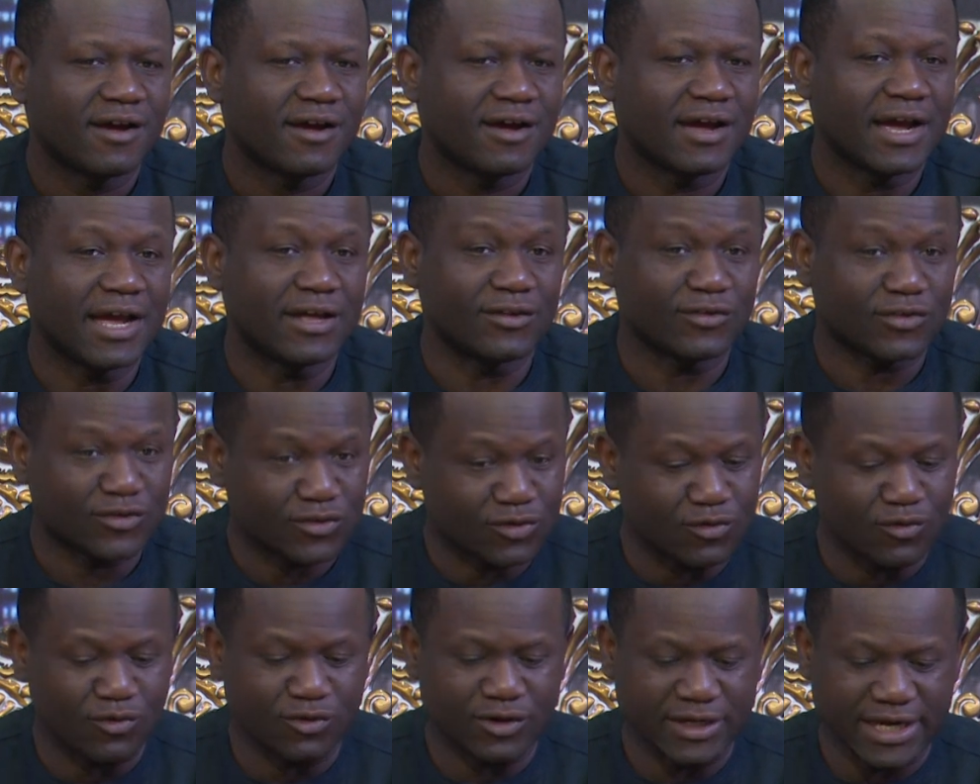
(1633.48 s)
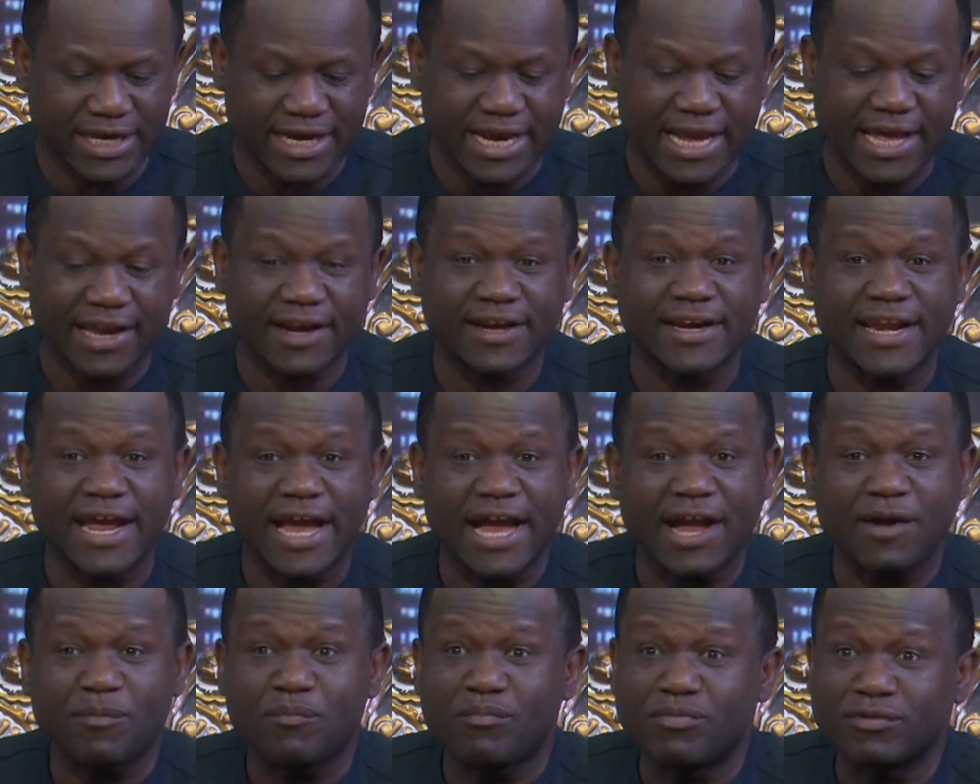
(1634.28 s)
And so they carried the
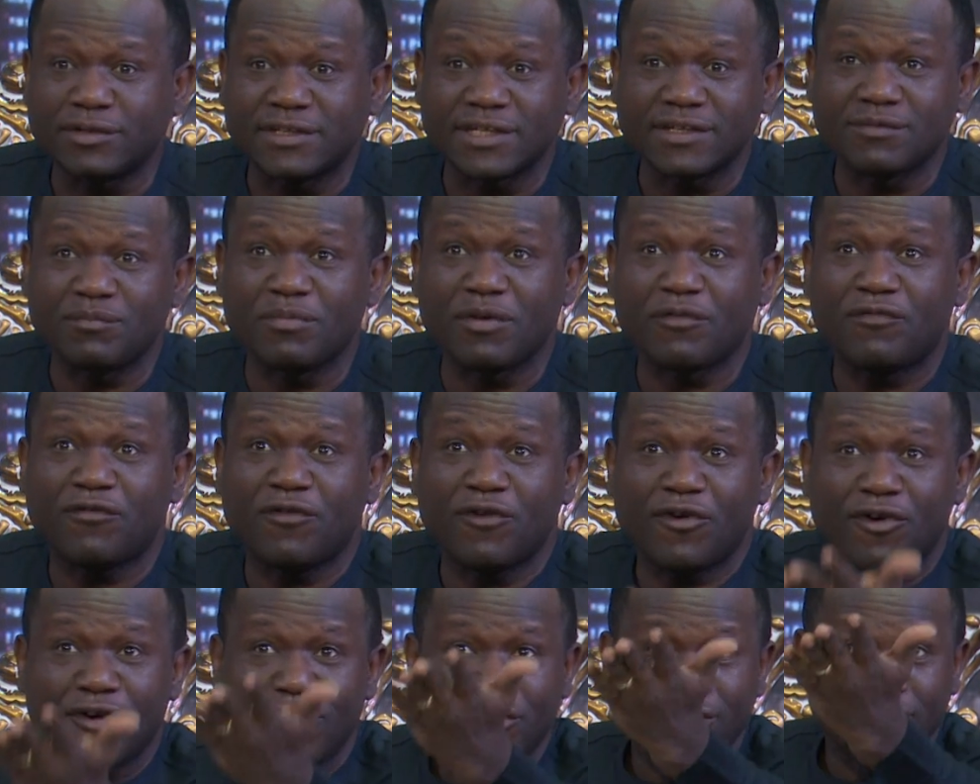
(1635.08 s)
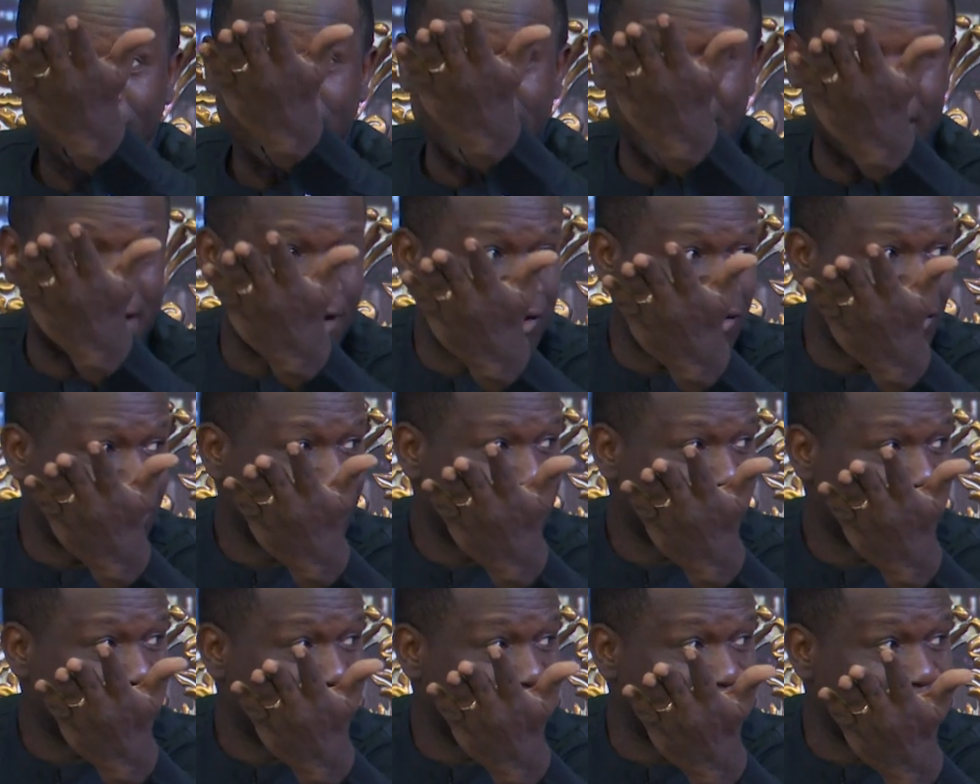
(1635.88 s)
ark, put it before Dagon,
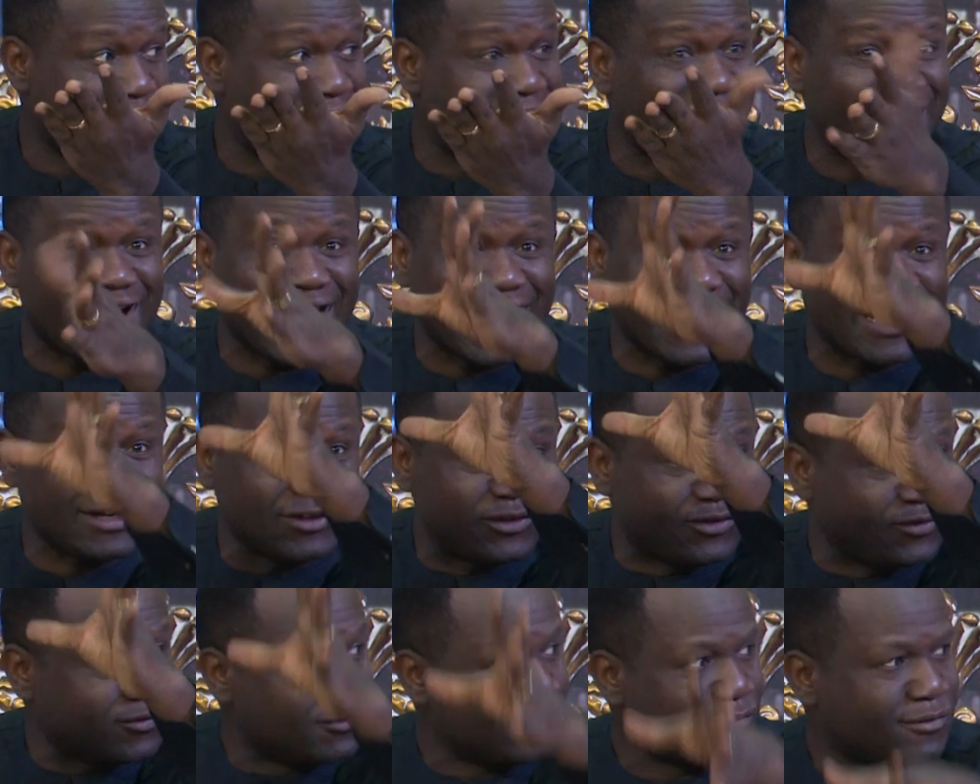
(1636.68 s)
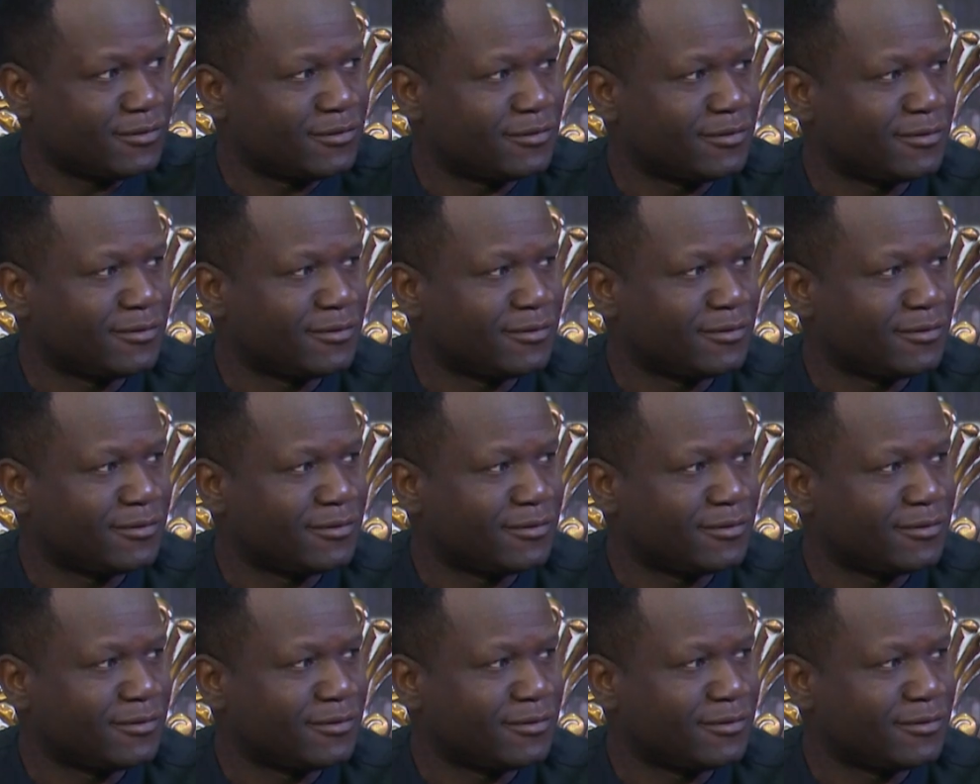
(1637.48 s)
an idol.